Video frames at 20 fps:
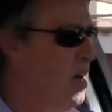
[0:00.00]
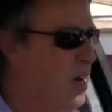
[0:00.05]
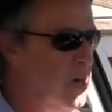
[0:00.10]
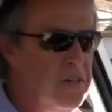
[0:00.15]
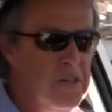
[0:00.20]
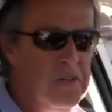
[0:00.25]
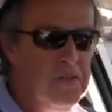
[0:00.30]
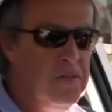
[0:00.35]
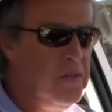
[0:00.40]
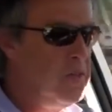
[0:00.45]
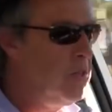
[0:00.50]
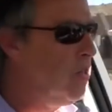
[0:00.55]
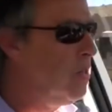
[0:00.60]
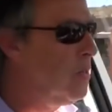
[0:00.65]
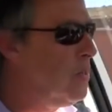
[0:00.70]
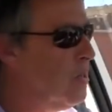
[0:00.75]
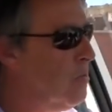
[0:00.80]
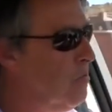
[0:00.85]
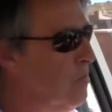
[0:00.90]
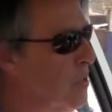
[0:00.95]
I don't think
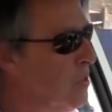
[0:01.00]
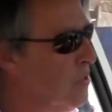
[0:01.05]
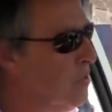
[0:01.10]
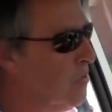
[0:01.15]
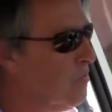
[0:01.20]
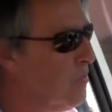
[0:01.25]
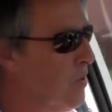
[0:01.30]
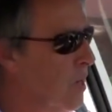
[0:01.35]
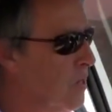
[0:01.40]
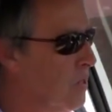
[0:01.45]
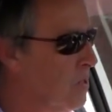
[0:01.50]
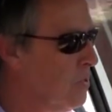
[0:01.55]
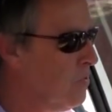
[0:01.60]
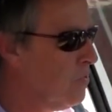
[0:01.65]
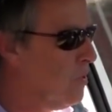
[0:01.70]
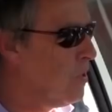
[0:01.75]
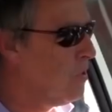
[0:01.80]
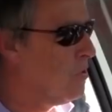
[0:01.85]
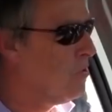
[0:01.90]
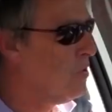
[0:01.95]
you're going to miss the
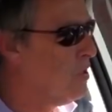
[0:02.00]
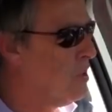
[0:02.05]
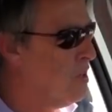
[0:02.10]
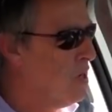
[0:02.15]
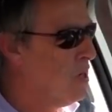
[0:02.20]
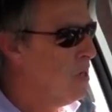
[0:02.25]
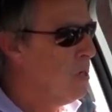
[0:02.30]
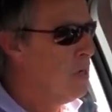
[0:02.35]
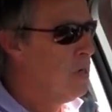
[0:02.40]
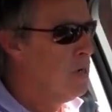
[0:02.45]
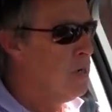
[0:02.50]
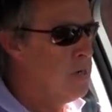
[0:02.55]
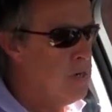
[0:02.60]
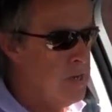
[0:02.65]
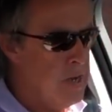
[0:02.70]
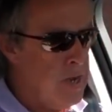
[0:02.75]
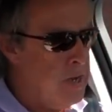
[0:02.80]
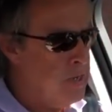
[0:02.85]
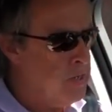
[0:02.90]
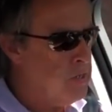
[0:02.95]
anti-roll, and
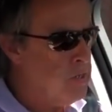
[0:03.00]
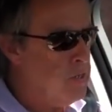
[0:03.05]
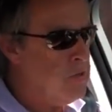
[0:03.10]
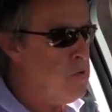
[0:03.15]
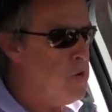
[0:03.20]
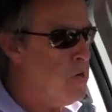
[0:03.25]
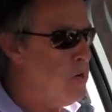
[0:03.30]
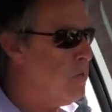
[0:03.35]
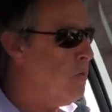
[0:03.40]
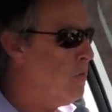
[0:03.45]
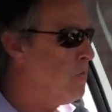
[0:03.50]
it adds quite a